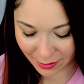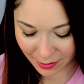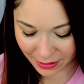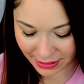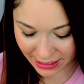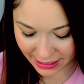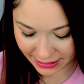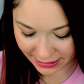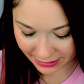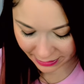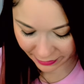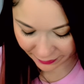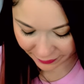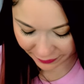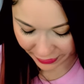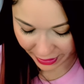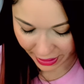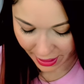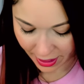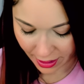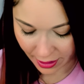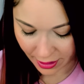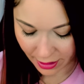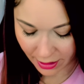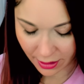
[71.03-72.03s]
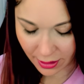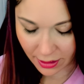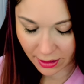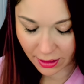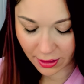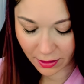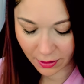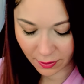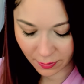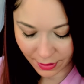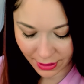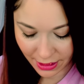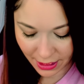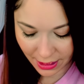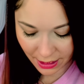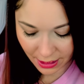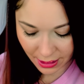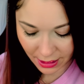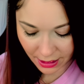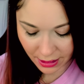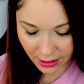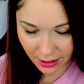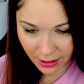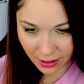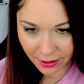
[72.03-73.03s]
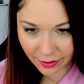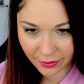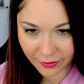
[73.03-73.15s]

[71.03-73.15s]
the desk. Okay.